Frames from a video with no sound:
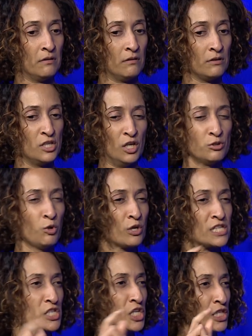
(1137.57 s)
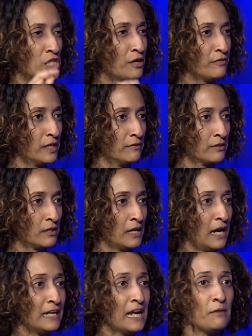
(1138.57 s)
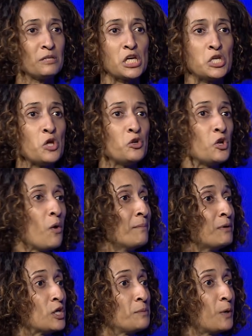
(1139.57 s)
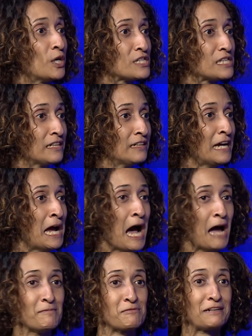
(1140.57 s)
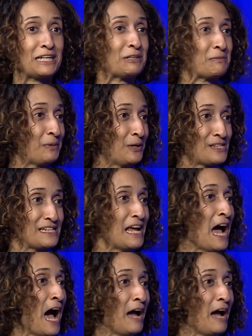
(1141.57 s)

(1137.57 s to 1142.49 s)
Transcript: you're such a conservative. And I would say, no, I'm a good person. I'm a really good person. I